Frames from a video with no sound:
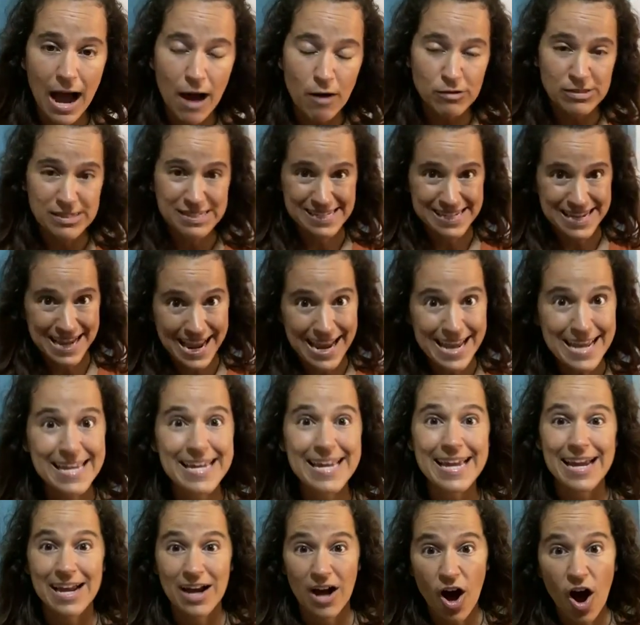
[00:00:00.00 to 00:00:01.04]
I was
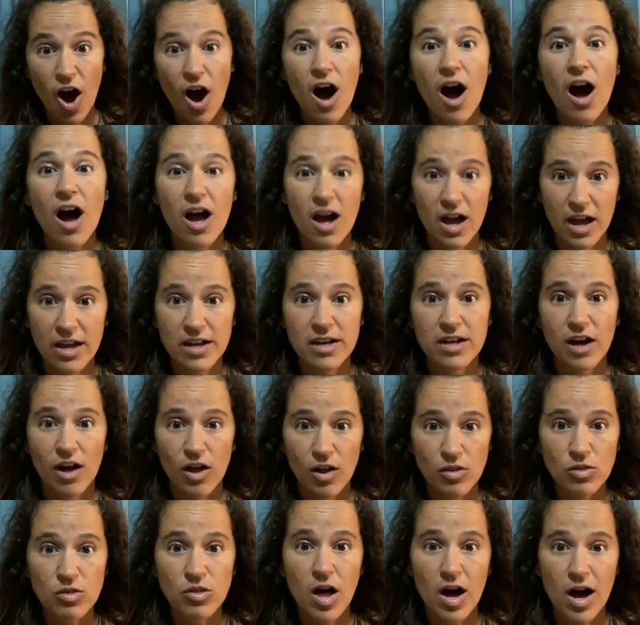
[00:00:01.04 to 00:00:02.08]
taking on
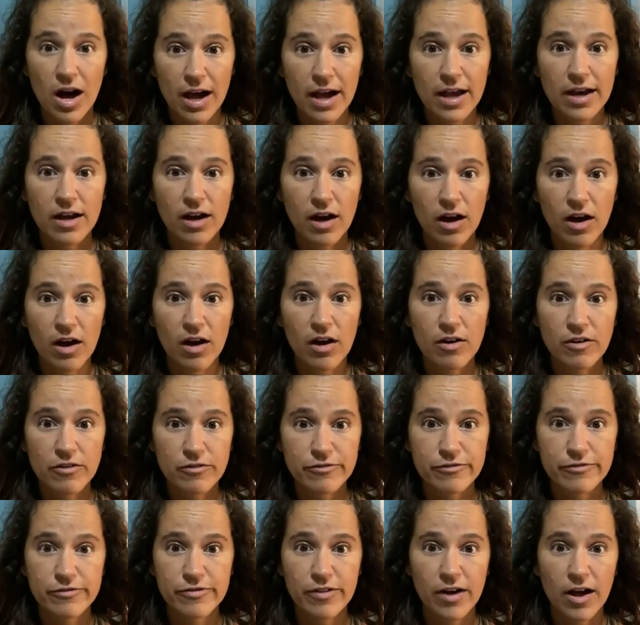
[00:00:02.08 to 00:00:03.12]
a lot
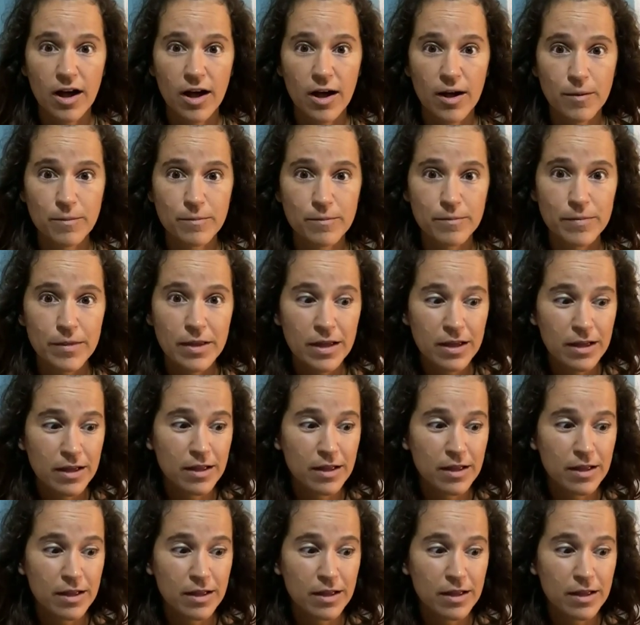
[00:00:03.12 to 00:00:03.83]
of um,